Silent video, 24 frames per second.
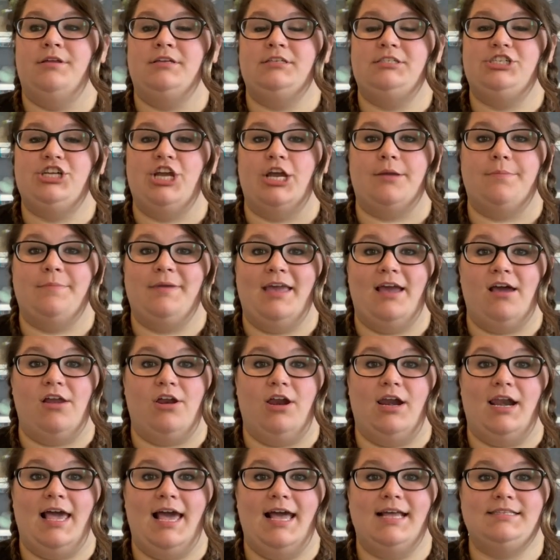Check me out
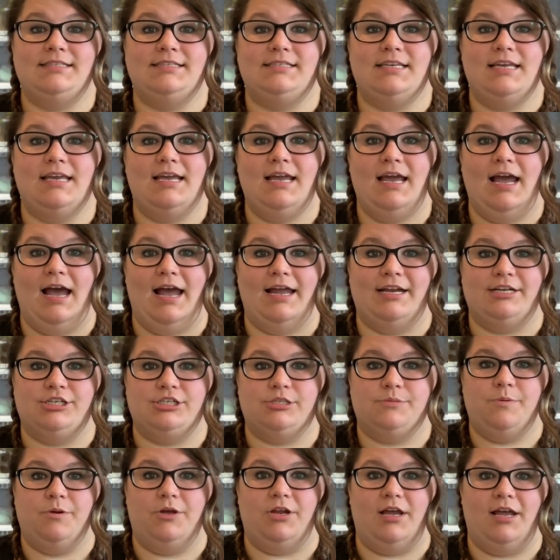on Etsy. I
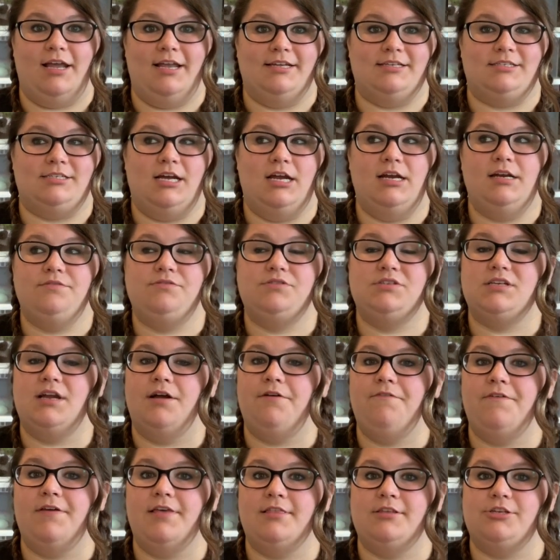just put a ton of
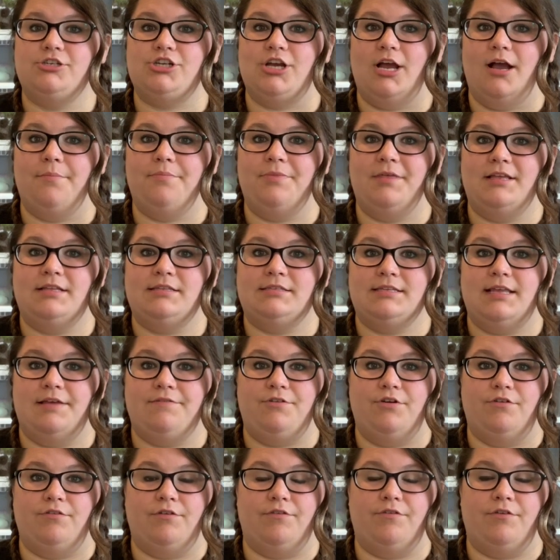stuff in the shop that's
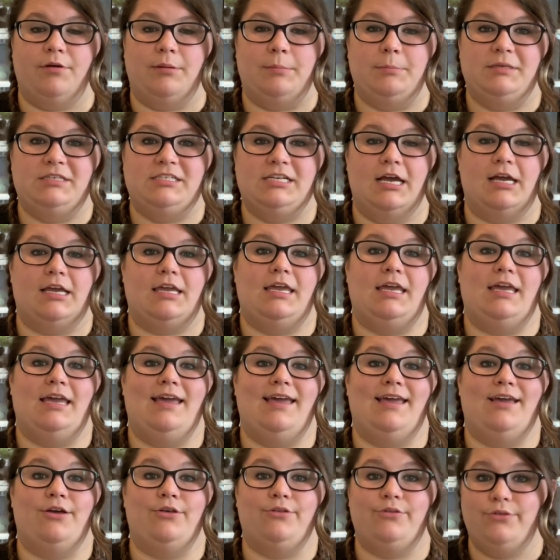left over from Kentucky,
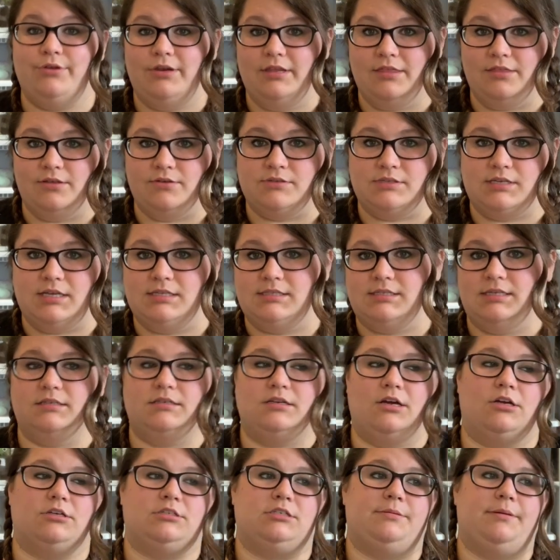including those kits I
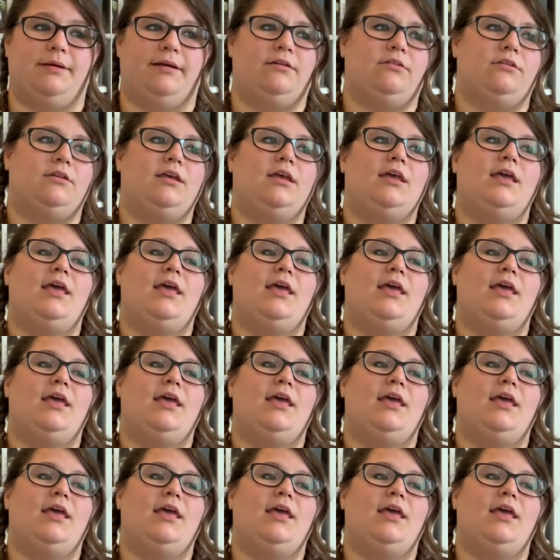talked about.